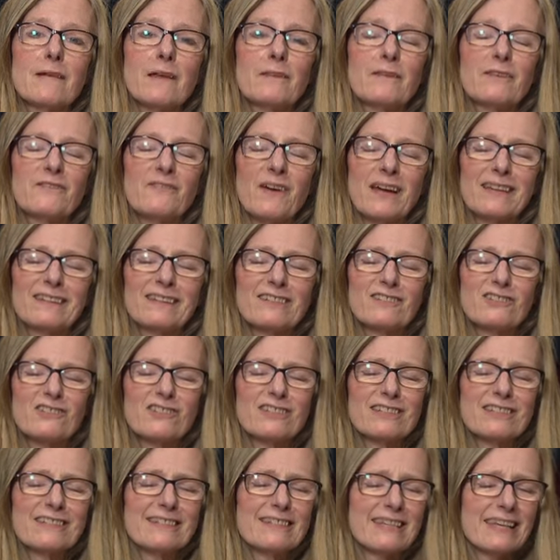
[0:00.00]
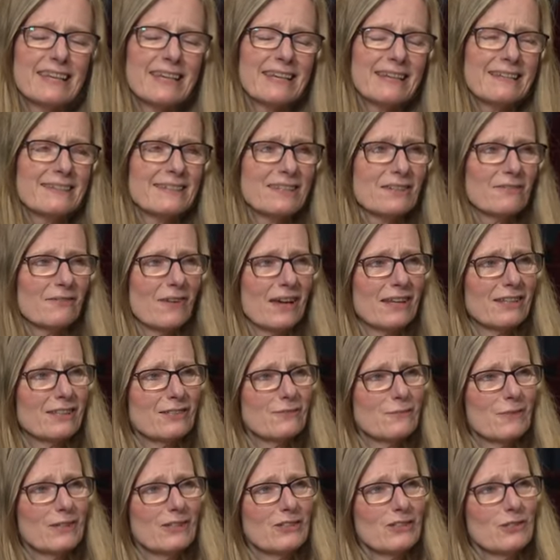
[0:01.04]
the fact that she's a tease, the fact that
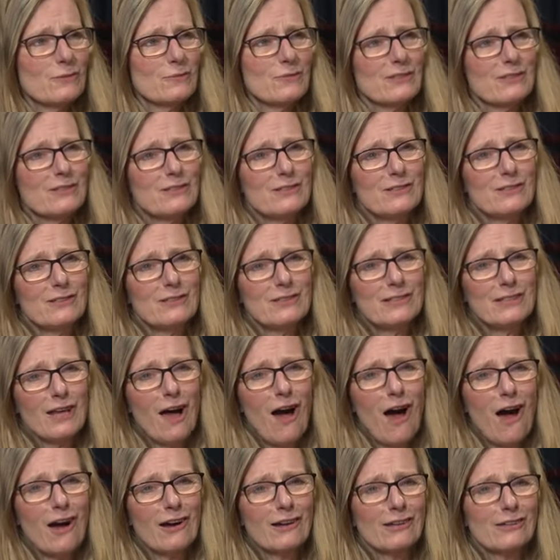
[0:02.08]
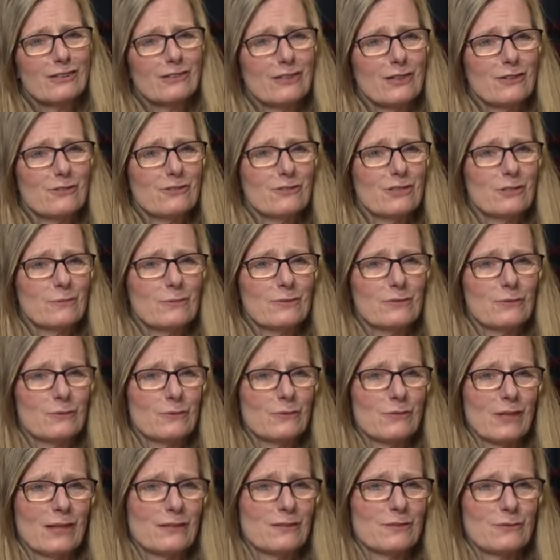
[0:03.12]
when she was young, you know, she was all
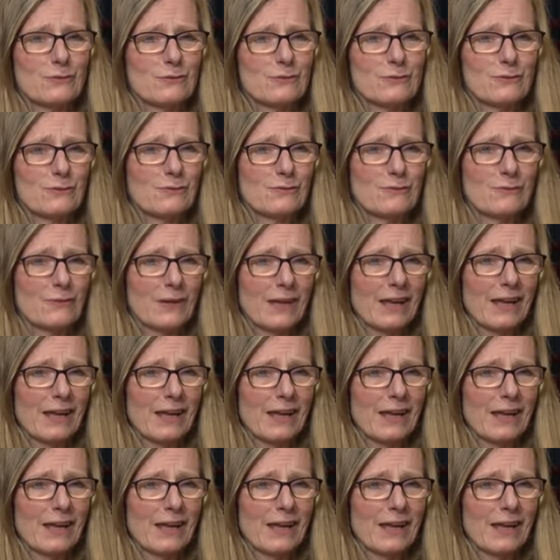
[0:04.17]
that sort of,